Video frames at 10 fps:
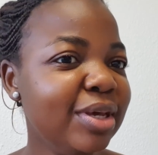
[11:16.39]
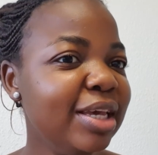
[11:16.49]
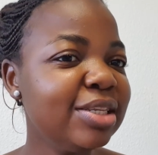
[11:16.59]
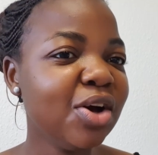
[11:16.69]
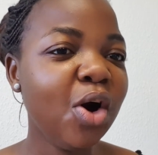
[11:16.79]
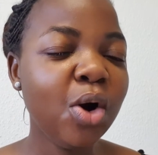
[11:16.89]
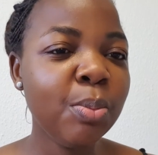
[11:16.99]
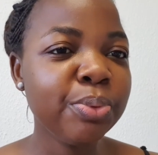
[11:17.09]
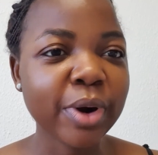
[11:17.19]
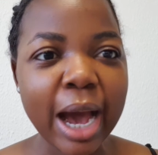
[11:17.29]
It's all
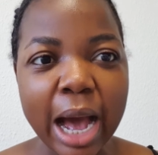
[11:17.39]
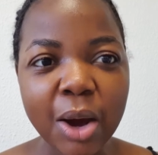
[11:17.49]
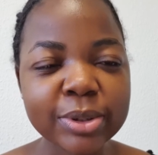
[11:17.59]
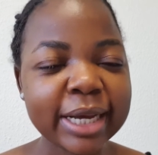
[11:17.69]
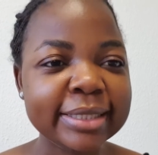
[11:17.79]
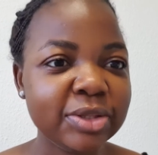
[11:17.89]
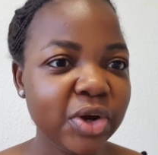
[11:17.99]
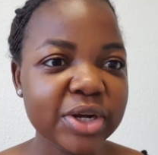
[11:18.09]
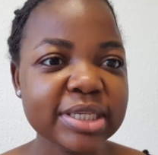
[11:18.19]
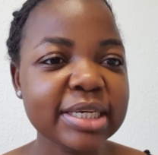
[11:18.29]
brown and
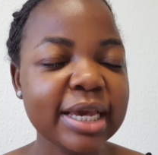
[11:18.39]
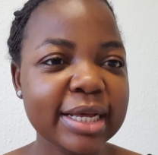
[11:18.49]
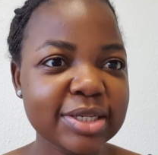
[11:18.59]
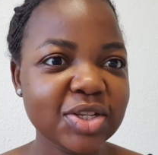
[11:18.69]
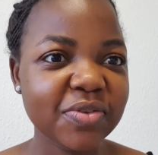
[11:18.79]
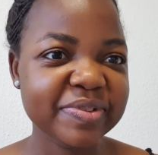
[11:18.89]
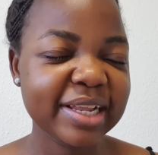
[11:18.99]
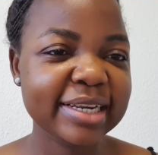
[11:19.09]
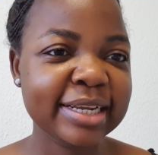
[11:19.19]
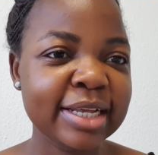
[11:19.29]
dirty and stuff
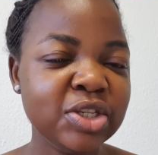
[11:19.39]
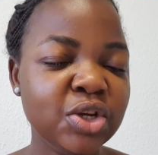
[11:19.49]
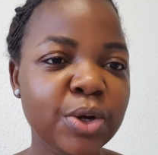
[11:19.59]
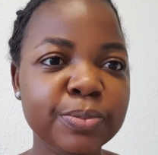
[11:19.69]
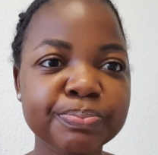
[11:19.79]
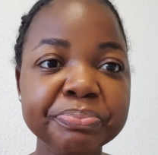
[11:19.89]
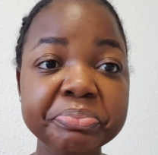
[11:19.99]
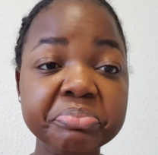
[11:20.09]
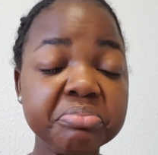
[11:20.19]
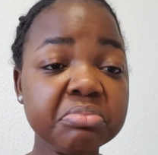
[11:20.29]
like that. So
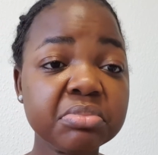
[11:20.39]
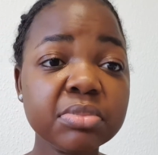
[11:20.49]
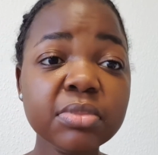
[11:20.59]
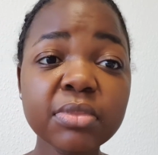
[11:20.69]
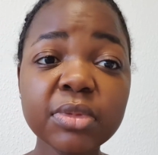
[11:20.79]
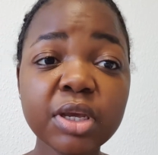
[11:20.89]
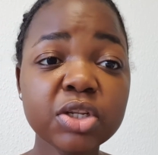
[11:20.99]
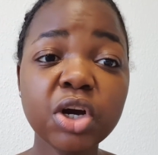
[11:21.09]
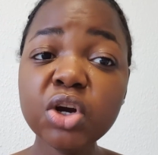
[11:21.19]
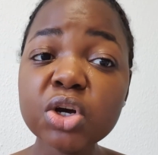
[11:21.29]

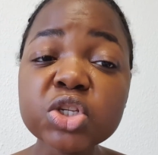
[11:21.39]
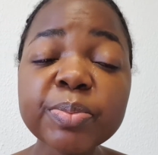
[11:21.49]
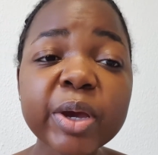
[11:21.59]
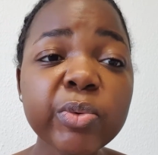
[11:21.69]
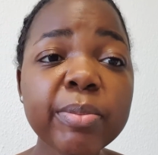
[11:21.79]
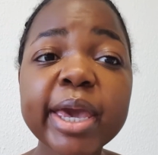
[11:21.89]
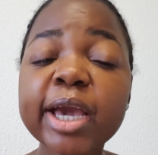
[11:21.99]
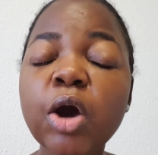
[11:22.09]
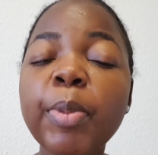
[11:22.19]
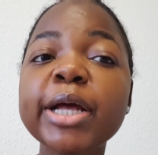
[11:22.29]
don't go to bed with
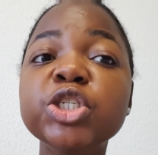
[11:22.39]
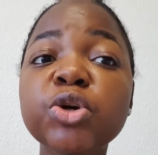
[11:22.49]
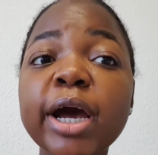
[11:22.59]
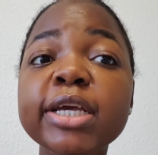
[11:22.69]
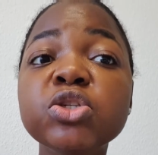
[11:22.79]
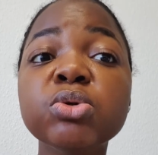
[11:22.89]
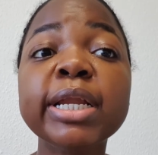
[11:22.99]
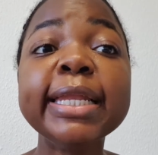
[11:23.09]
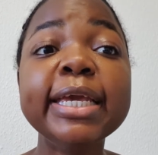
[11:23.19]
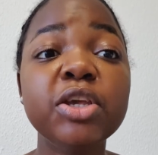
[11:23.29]
makeup, and try to
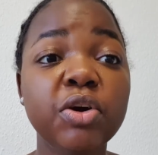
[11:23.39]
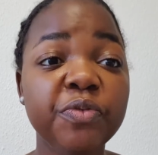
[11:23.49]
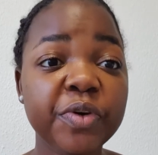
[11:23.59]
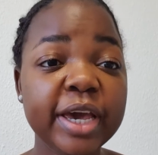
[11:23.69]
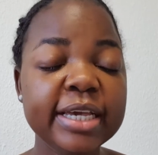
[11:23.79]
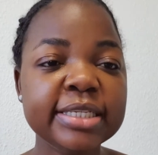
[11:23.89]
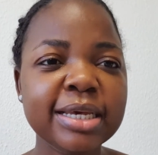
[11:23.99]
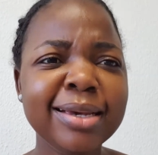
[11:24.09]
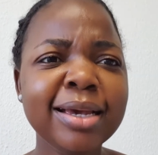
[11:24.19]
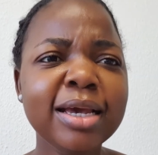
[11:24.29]
clean your face.
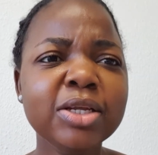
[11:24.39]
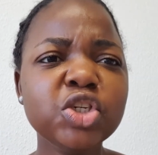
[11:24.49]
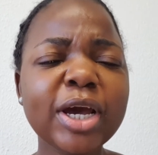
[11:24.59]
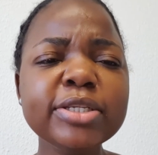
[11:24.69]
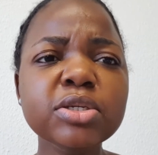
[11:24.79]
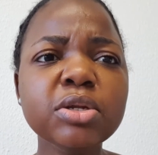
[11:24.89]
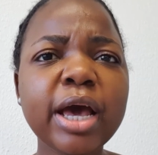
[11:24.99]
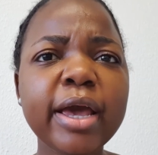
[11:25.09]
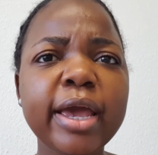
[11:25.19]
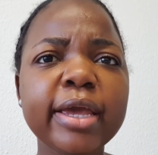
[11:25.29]
Try to,
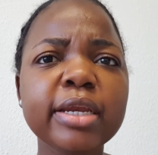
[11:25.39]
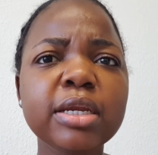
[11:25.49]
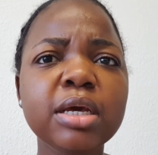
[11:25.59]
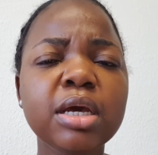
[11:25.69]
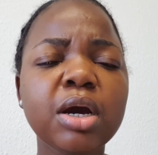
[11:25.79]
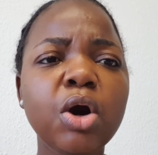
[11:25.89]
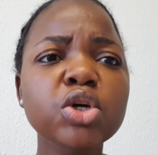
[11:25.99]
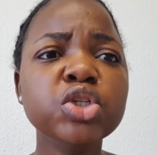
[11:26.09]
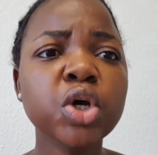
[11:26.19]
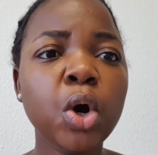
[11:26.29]
and
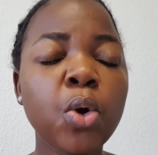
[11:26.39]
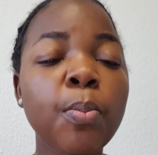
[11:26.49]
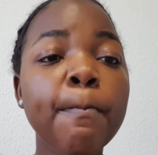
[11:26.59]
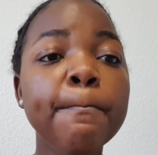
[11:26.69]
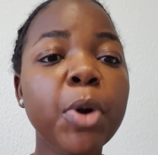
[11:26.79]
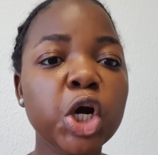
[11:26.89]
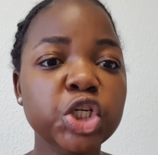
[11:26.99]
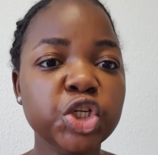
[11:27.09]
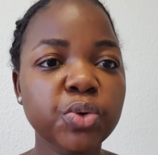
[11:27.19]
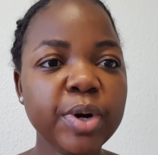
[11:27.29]
also
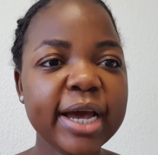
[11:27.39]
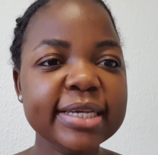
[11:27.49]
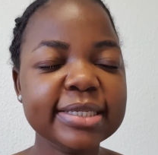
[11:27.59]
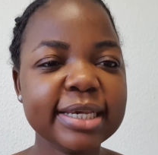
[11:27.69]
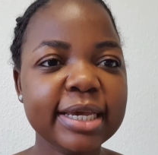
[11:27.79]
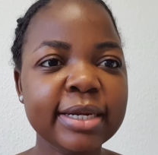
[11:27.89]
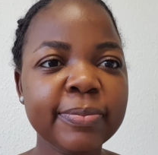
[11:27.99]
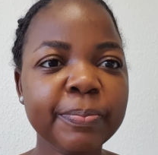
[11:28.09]
moisturizing.